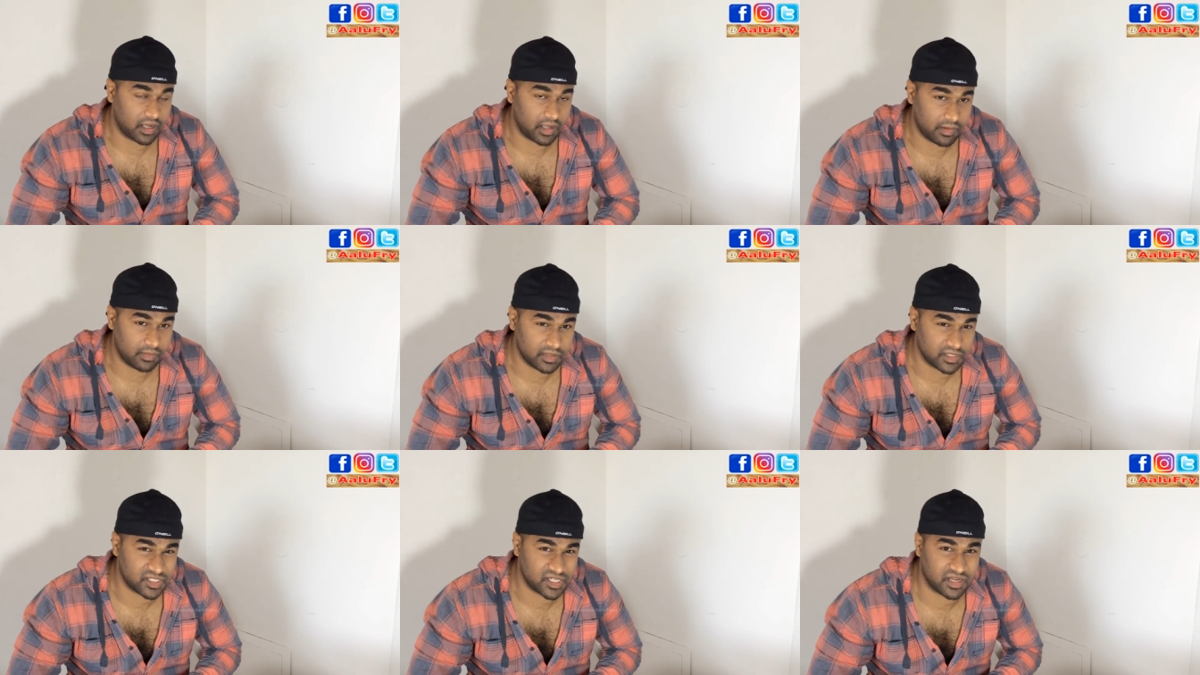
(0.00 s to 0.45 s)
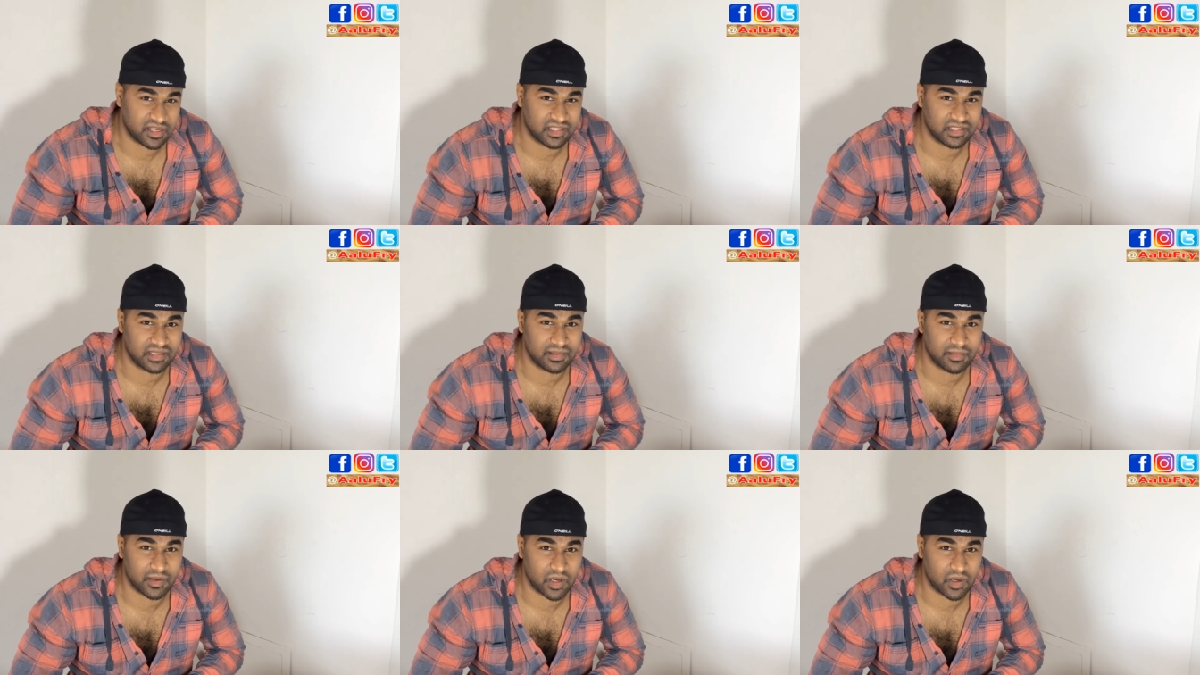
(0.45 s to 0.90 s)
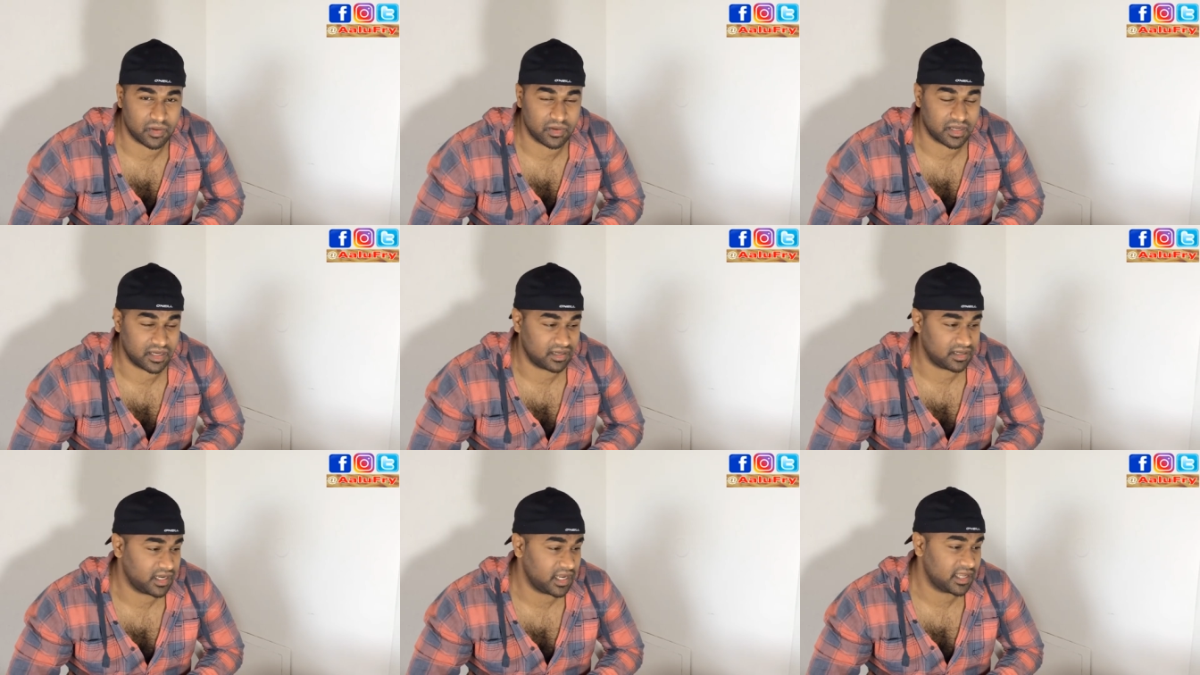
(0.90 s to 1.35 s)
i'll be checking them out
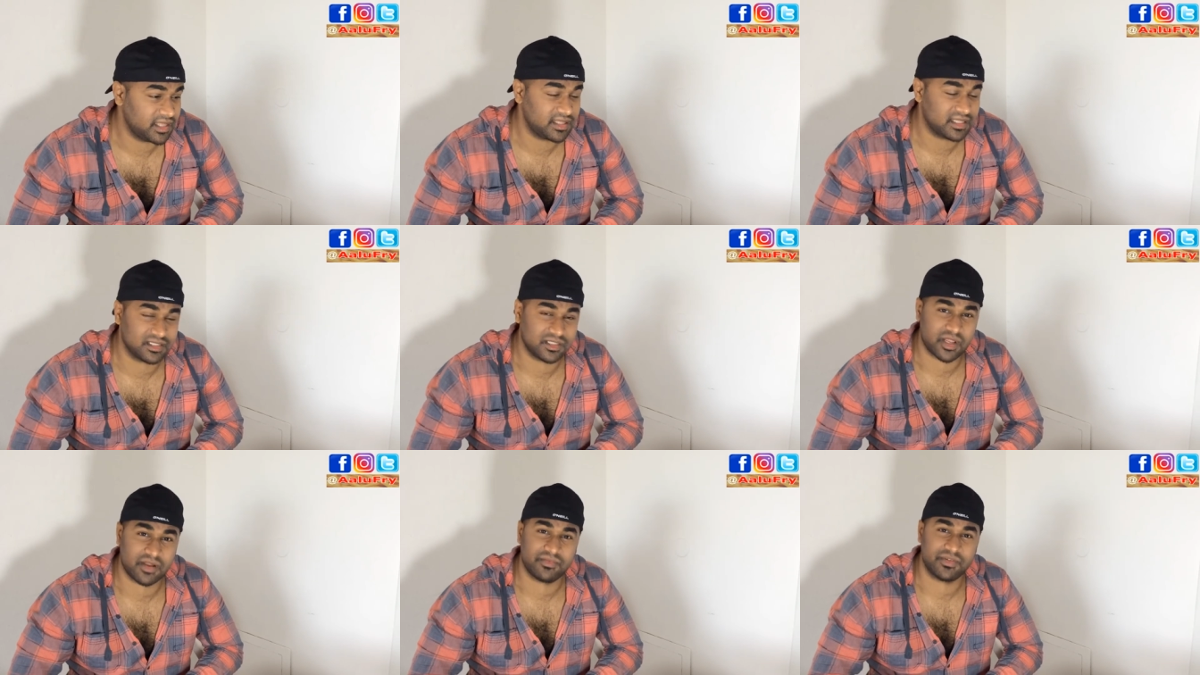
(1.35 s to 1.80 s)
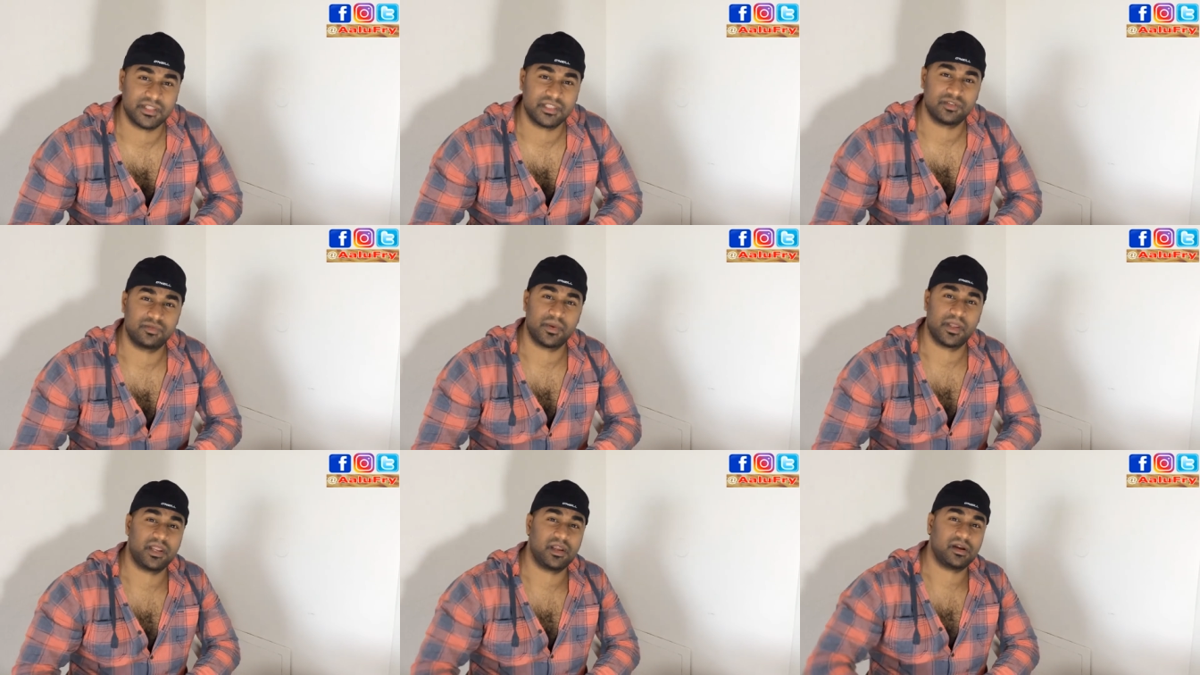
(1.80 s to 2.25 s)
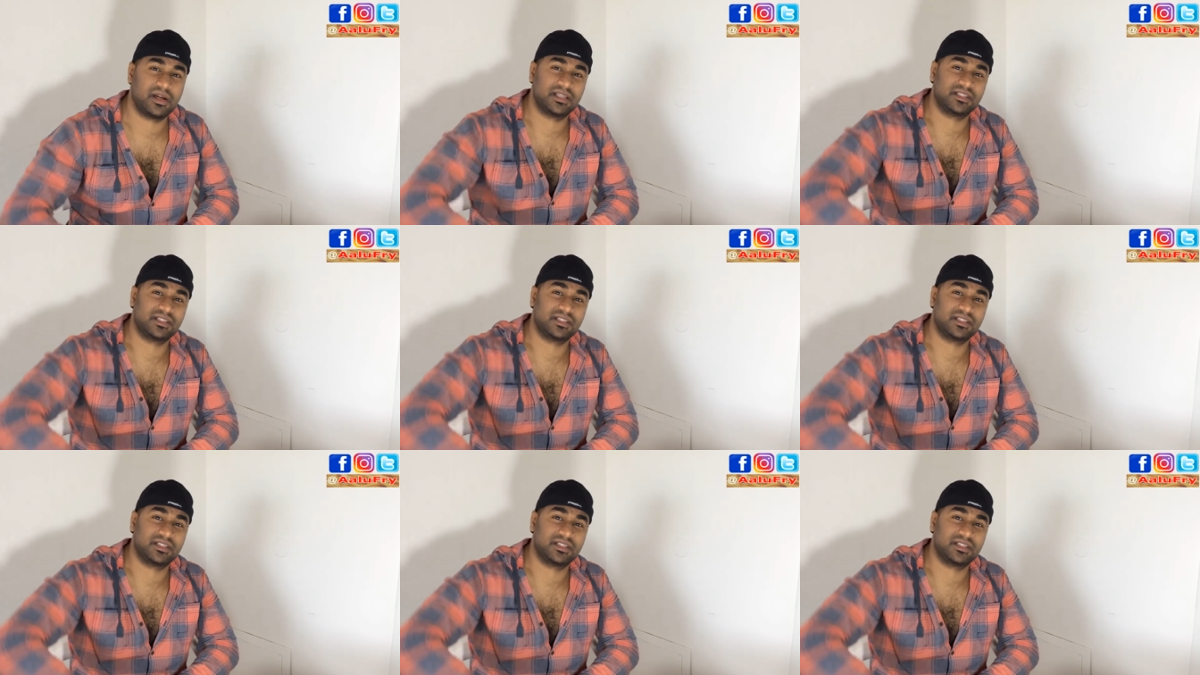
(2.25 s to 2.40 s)
and yeah that's all for this video